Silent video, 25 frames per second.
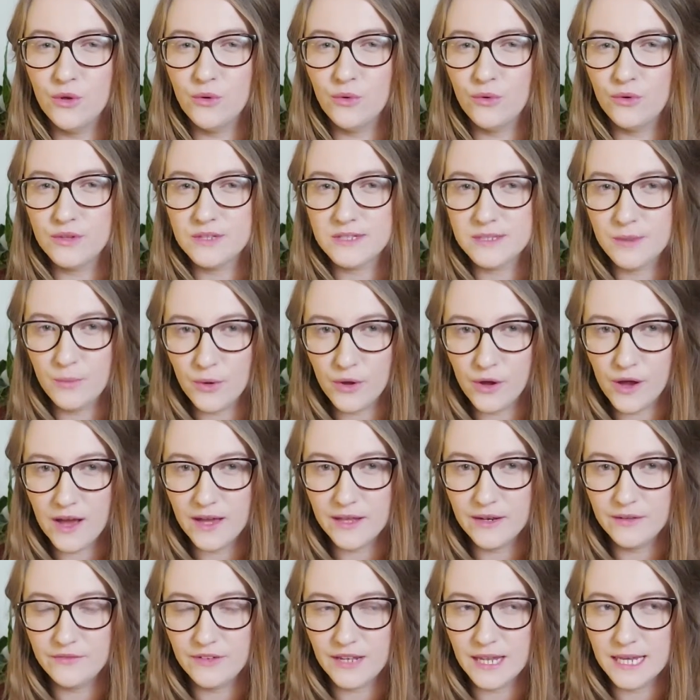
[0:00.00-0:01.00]
or someone
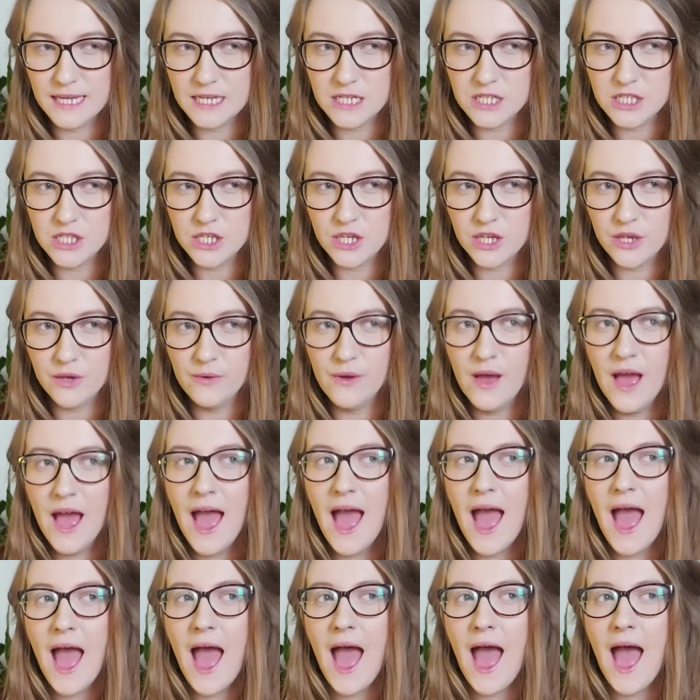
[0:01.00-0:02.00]
kind of likes you,
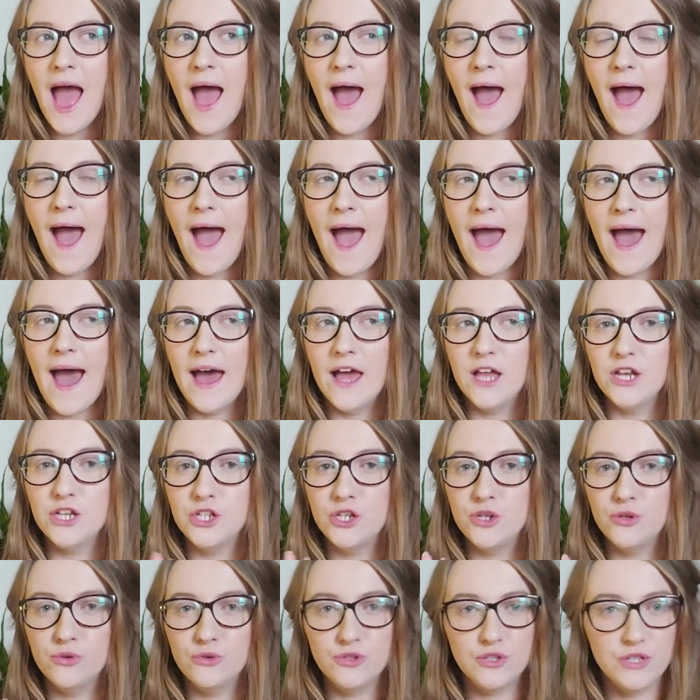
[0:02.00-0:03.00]
and
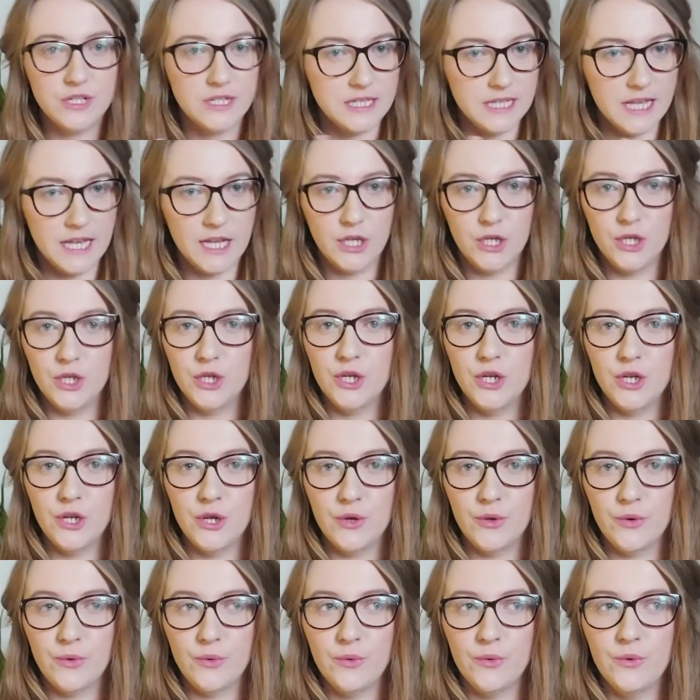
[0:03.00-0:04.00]
you're just like,
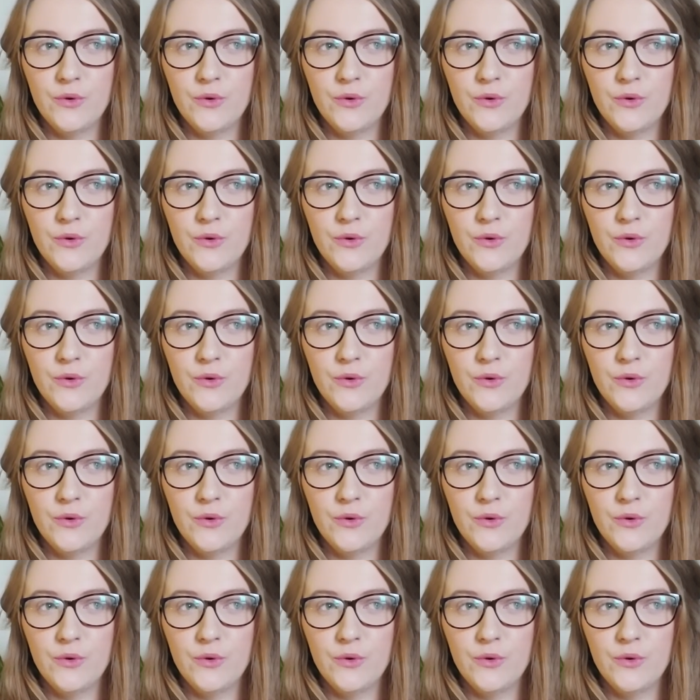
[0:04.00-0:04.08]
no,